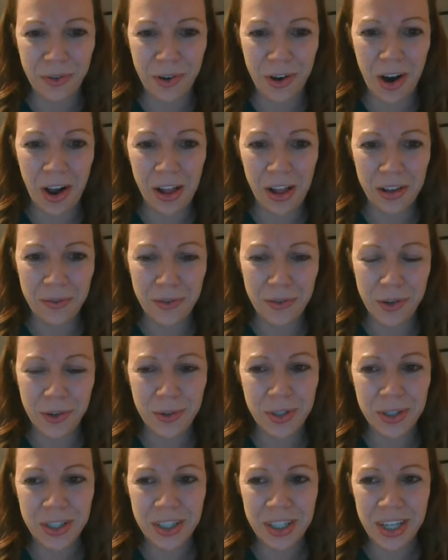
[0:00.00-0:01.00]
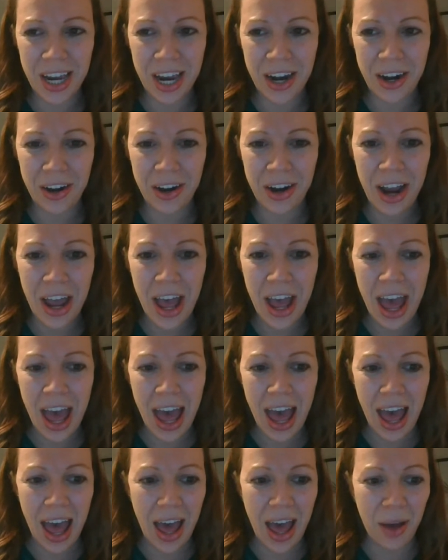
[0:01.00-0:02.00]
for all of you to share
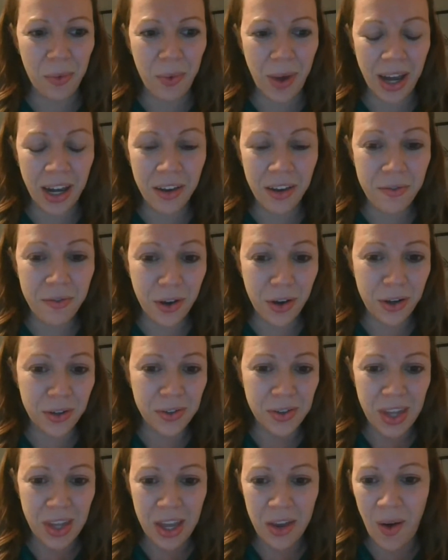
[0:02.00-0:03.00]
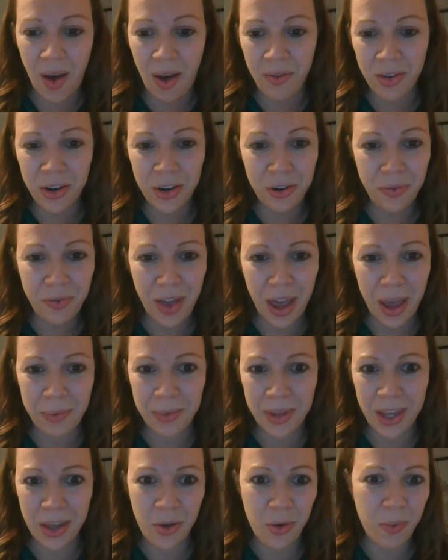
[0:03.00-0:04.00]
wedding photos that you have in your
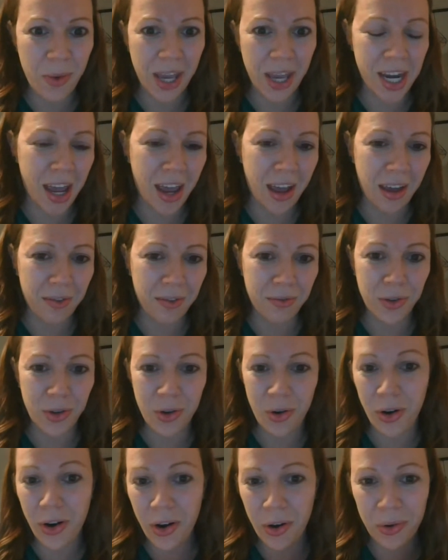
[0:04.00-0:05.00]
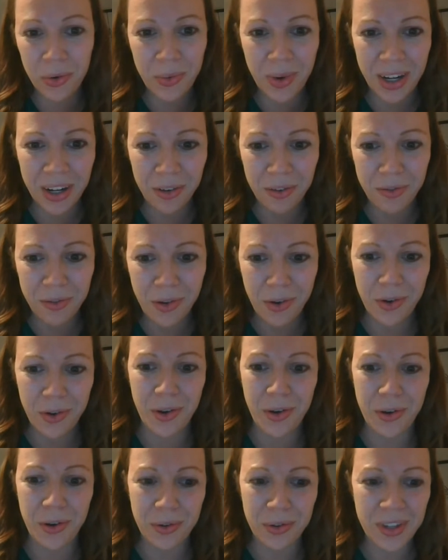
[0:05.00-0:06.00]
family. You might have your own wedding
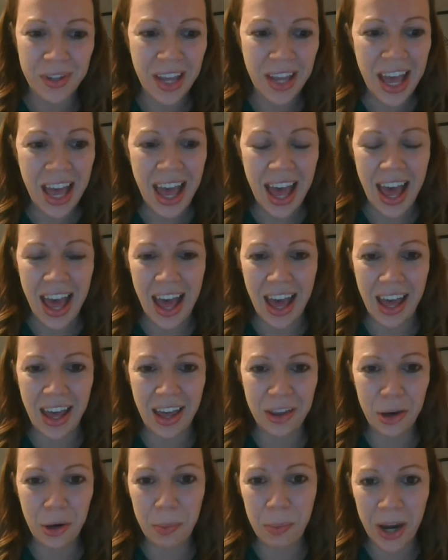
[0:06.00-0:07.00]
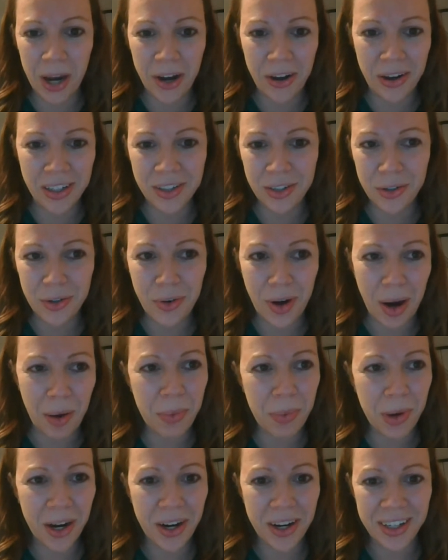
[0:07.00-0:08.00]
photos, your parents, your
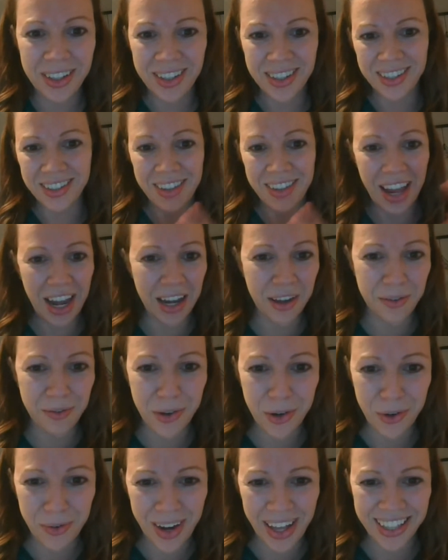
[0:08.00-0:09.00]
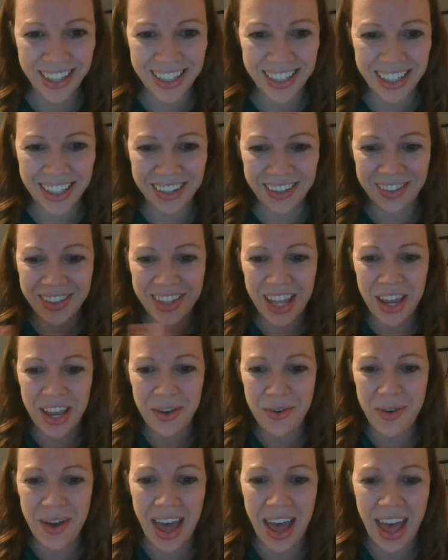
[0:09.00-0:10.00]
grandparents, any of your relatives that
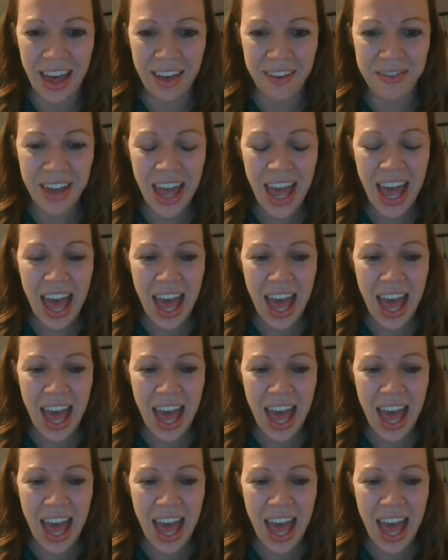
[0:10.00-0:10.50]
you have.